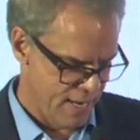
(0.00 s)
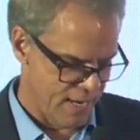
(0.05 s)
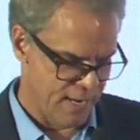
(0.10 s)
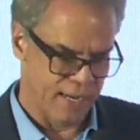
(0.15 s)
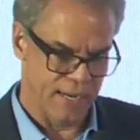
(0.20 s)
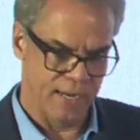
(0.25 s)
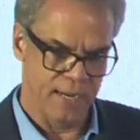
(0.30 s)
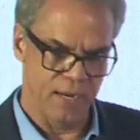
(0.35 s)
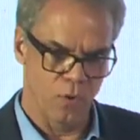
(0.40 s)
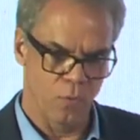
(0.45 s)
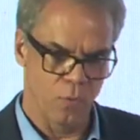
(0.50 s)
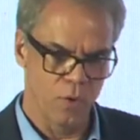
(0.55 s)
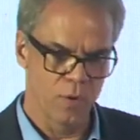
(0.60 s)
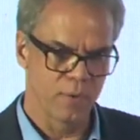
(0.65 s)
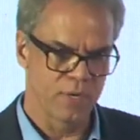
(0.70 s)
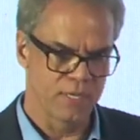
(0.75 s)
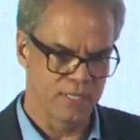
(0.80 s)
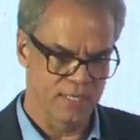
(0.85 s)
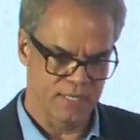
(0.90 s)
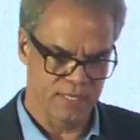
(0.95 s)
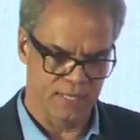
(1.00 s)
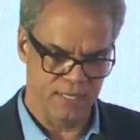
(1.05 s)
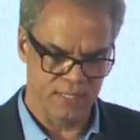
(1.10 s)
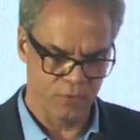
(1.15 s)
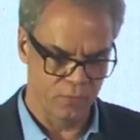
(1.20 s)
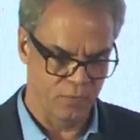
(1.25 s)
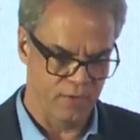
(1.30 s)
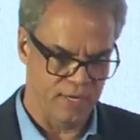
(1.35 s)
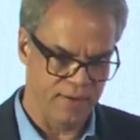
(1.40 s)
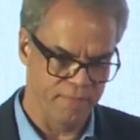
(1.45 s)
We were
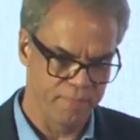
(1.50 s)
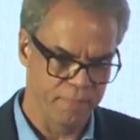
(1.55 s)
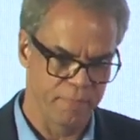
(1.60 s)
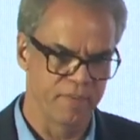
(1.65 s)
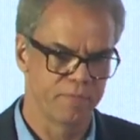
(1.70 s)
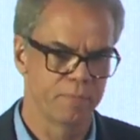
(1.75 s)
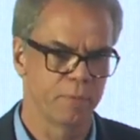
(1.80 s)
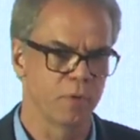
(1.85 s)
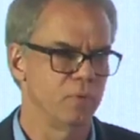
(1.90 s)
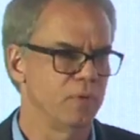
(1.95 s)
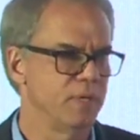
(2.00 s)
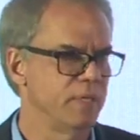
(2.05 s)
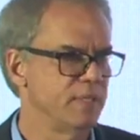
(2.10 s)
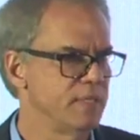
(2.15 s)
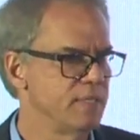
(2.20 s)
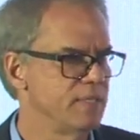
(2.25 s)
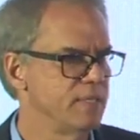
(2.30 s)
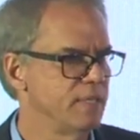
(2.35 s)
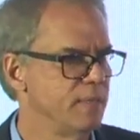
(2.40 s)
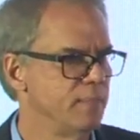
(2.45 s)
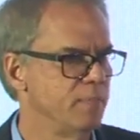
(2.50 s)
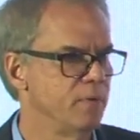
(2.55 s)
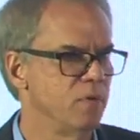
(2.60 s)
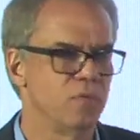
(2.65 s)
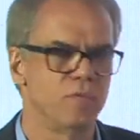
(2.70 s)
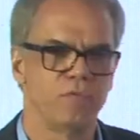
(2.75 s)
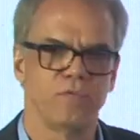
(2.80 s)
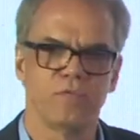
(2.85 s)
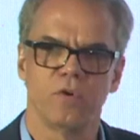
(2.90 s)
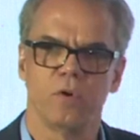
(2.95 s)
discussing, we have people in the
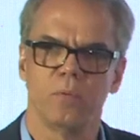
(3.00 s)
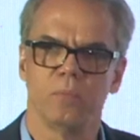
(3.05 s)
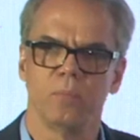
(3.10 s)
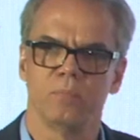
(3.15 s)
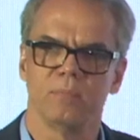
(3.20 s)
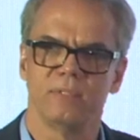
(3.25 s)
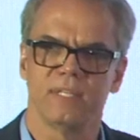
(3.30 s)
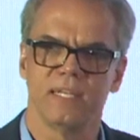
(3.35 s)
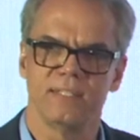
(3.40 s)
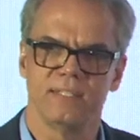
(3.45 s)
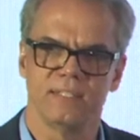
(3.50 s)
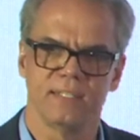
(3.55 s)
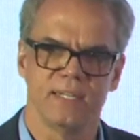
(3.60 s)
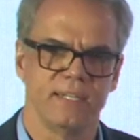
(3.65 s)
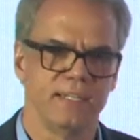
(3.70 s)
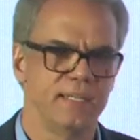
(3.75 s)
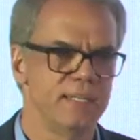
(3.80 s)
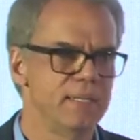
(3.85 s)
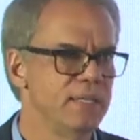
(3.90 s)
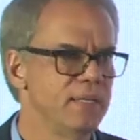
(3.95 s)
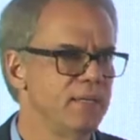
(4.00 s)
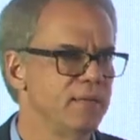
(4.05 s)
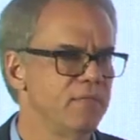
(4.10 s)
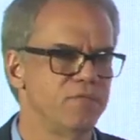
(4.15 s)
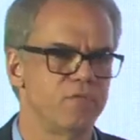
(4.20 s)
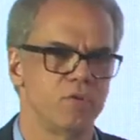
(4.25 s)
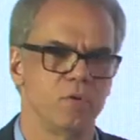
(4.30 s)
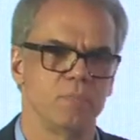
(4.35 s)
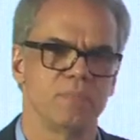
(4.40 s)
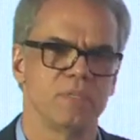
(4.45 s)
table from Tanzania,
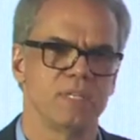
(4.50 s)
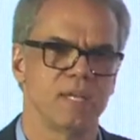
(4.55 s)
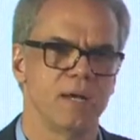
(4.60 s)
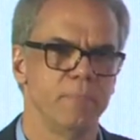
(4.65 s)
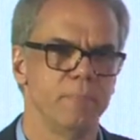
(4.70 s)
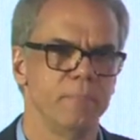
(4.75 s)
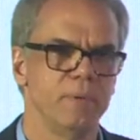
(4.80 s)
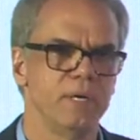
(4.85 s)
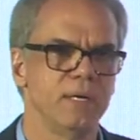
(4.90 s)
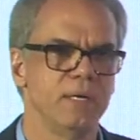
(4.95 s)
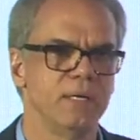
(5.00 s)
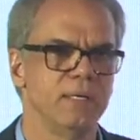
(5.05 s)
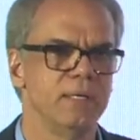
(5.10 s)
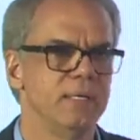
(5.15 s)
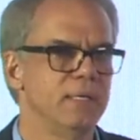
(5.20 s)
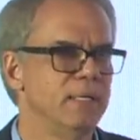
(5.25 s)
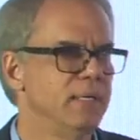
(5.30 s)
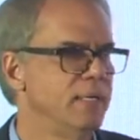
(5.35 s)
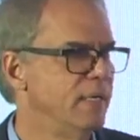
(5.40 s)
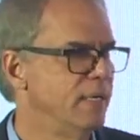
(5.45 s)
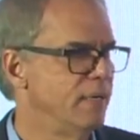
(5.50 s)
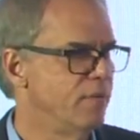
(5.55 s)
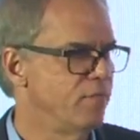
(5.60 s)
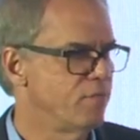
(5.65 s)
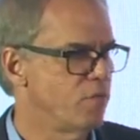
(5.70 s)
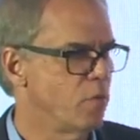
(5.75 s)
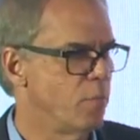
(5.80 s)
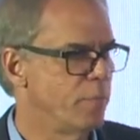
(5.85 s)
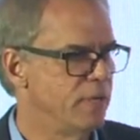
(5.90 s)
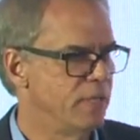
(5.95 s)
from Zambia, and
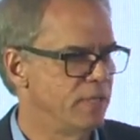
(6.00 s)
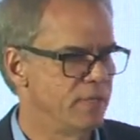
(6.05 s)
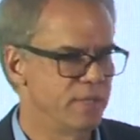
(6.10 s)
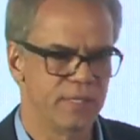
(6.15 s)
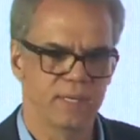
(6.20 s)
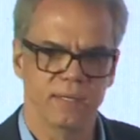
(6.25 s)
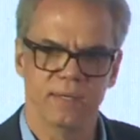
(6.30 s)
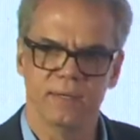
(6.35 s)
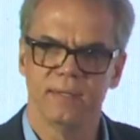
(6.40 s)
from India.